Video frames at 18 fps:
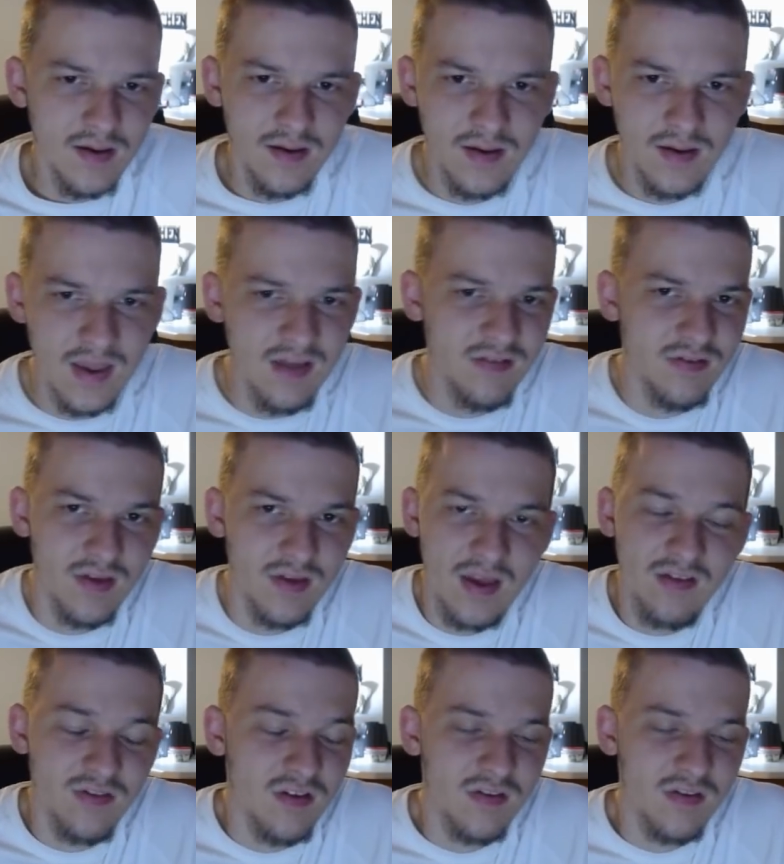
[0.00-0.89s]
He's
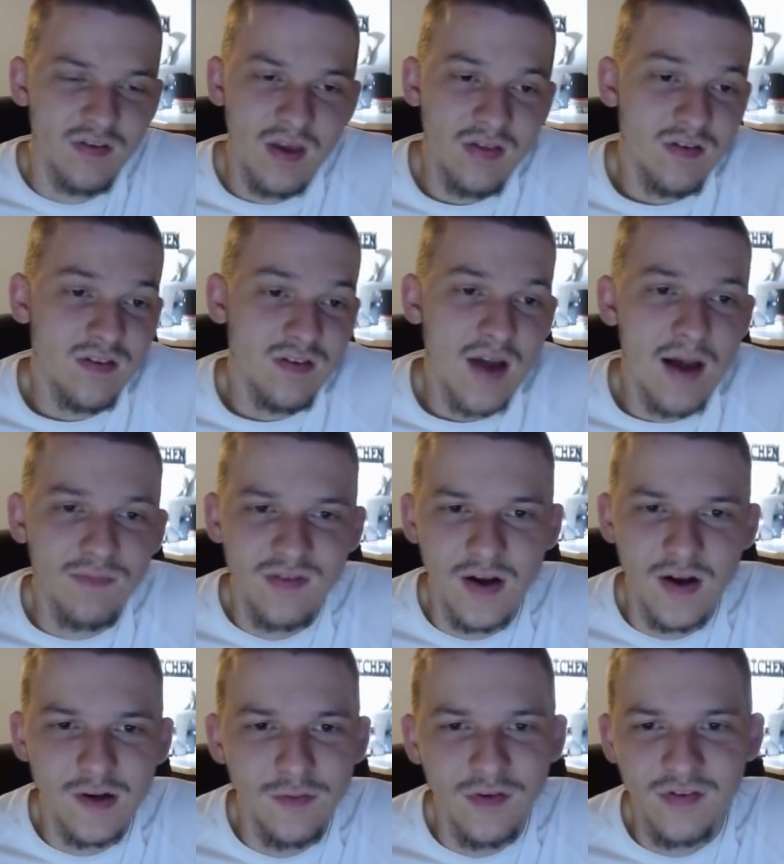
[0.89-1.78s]
he's this he's the top
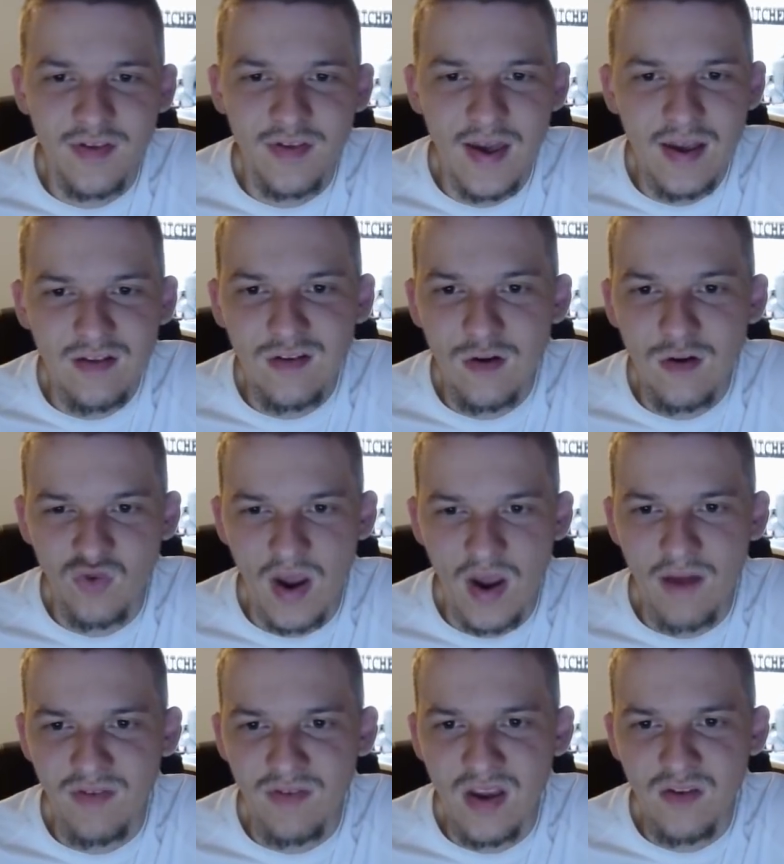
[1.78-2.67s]
stud on the slate until
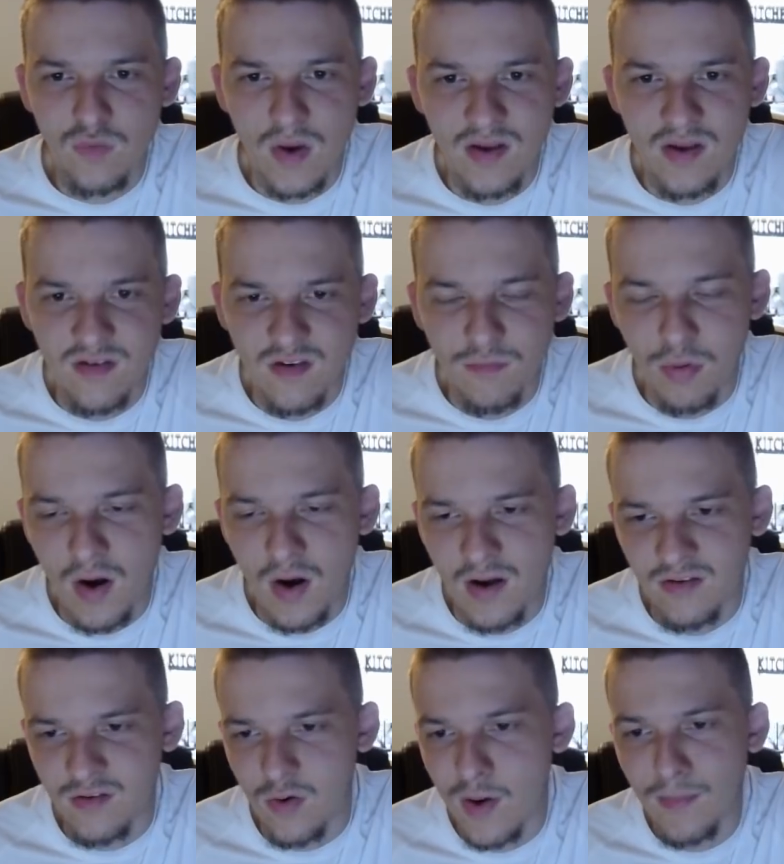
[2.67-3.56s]
DraftKings raises
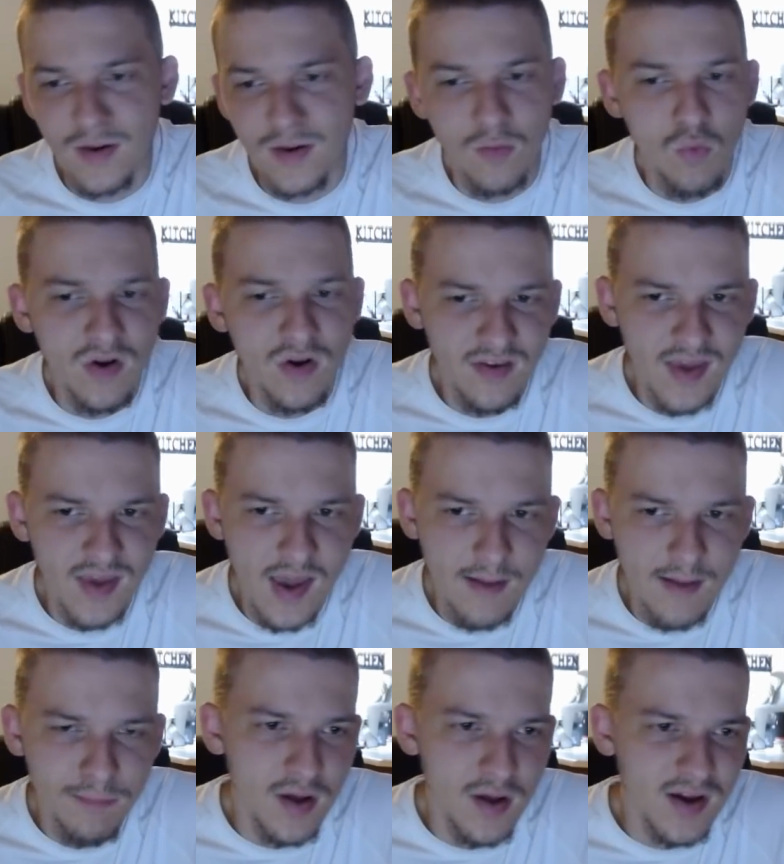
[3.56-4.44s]
price. So I'm gonna once
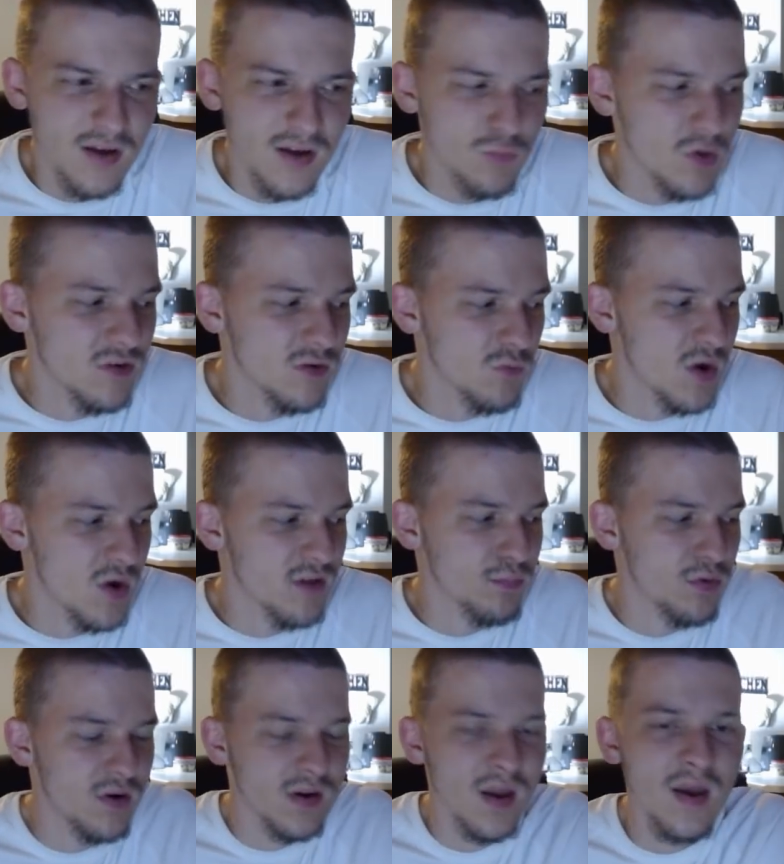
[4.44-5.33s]
again plug in Russell
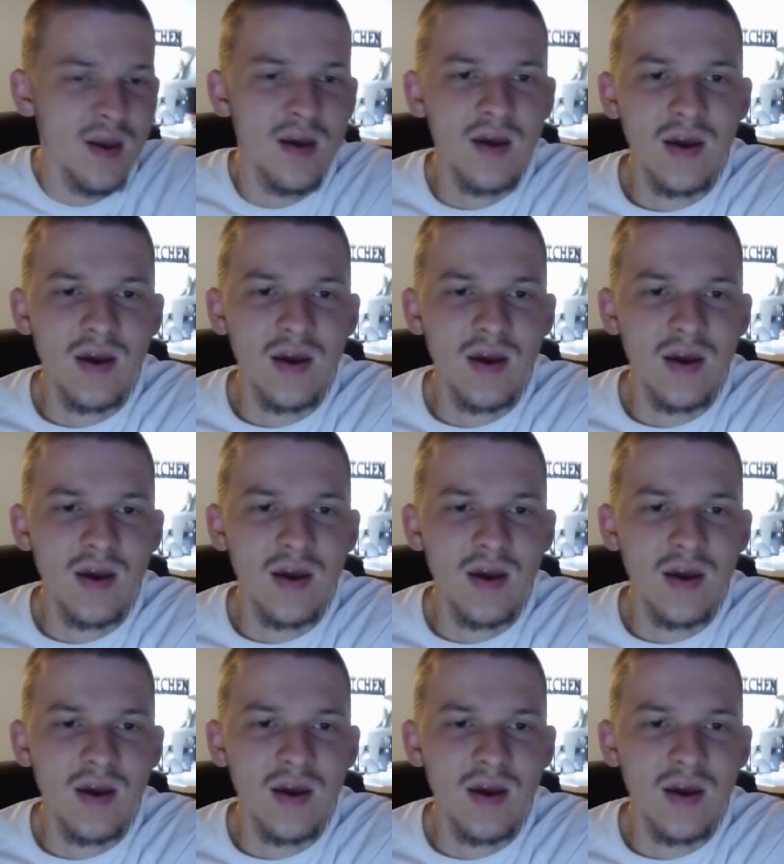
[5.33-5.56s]
Westbrook.